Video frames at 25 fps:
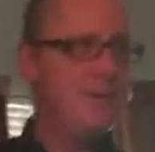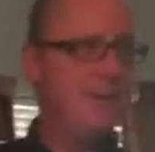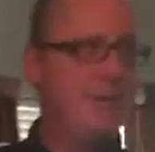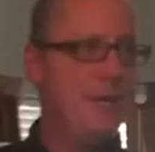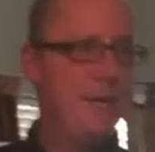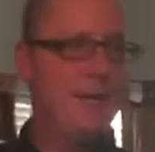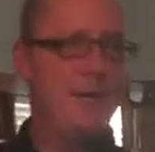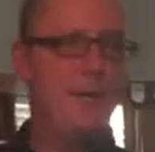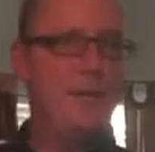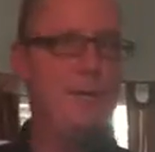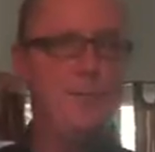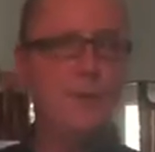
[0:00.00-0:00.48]
you
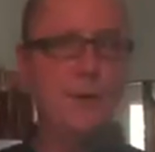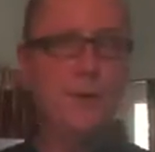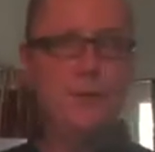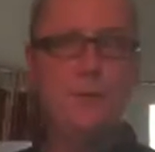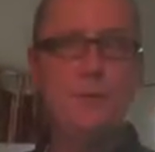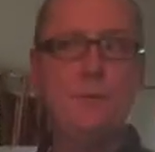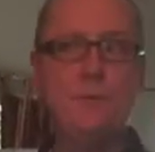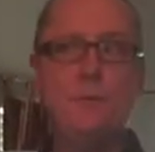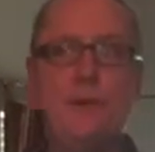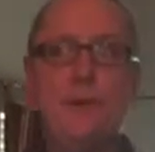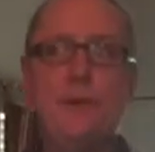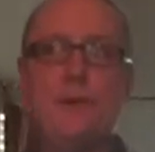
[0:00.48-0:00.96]
get
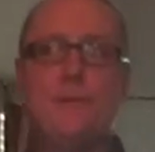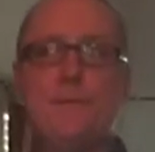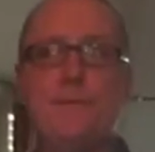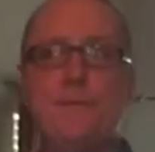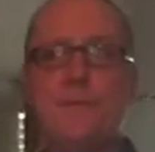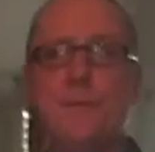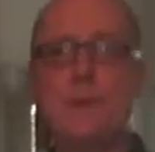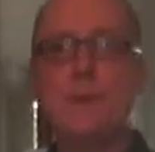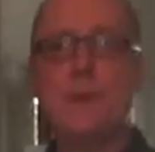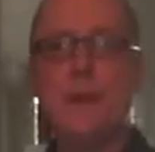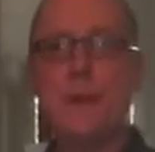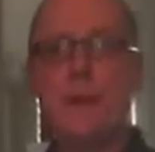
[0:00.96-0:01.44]
what you pay
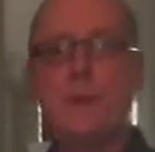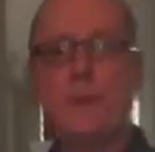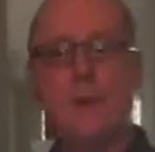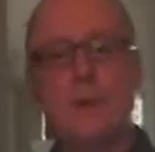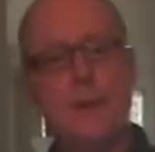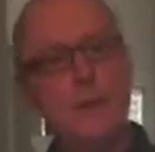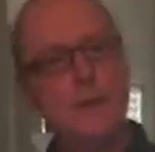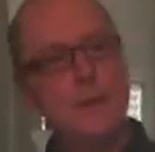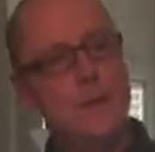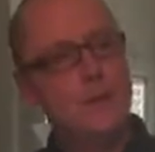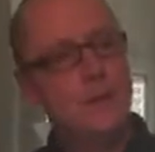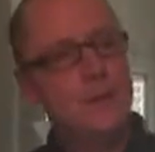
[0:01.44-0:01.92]
for. Now,
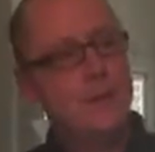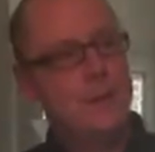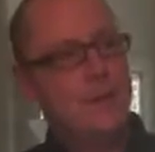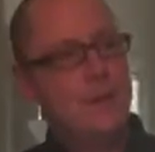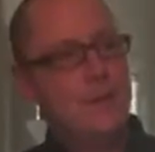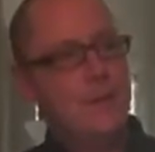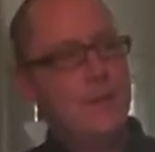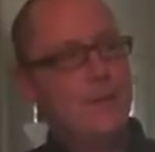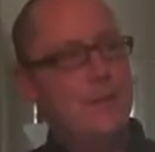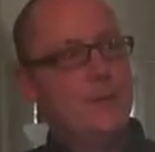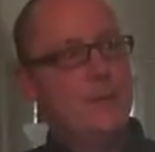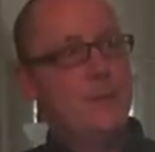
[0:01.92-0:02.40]

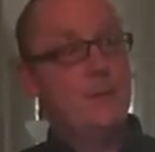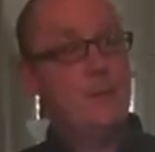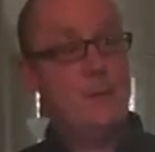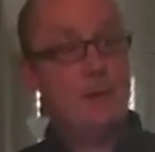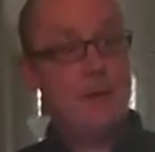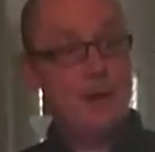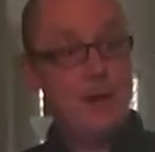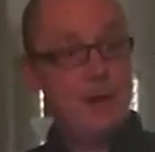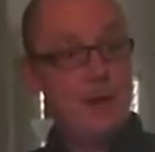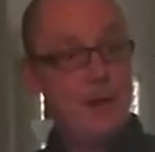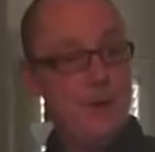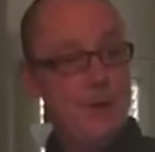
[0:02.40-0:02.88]

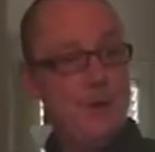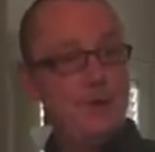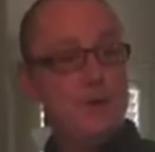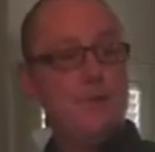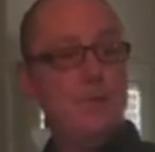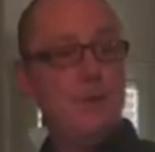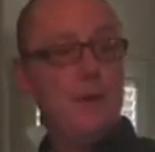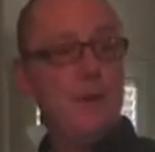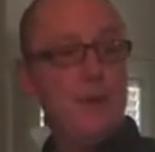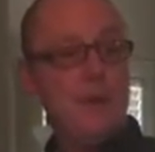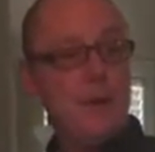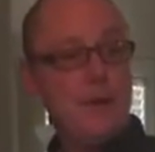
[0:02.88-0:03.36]
30 years
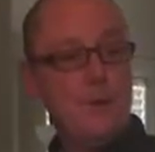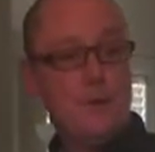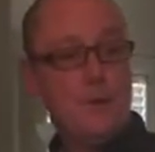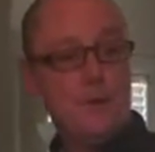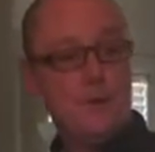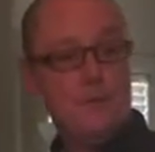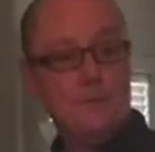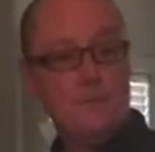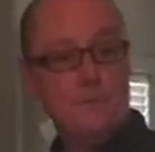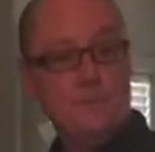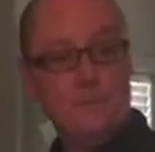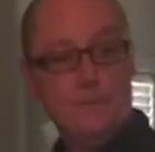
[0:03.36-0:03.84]
ago,
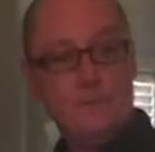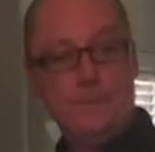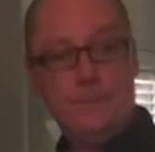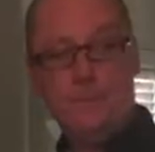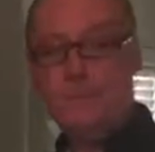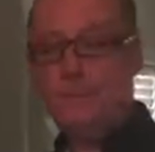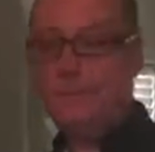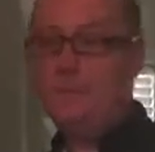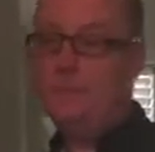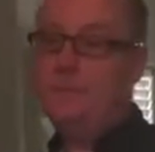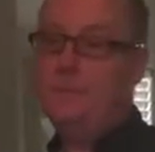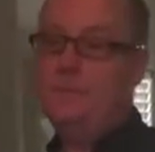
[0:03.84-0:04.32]

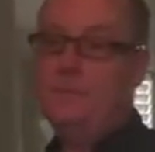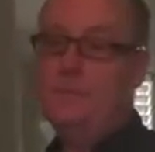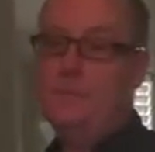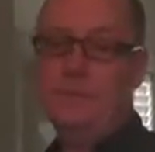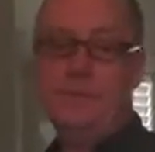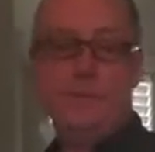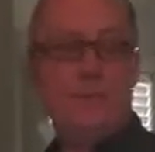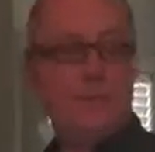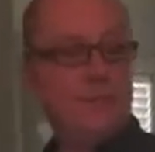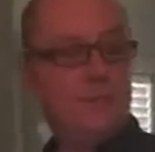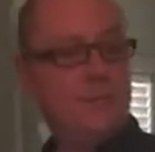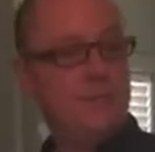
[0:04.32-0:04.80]

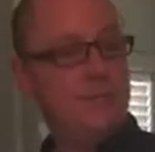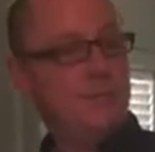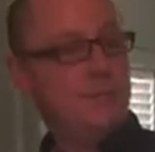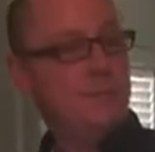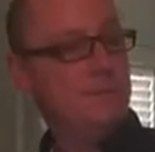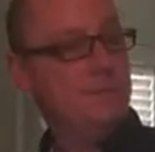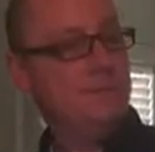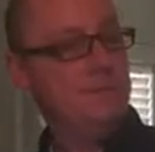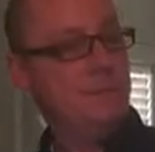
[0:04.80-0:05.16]
this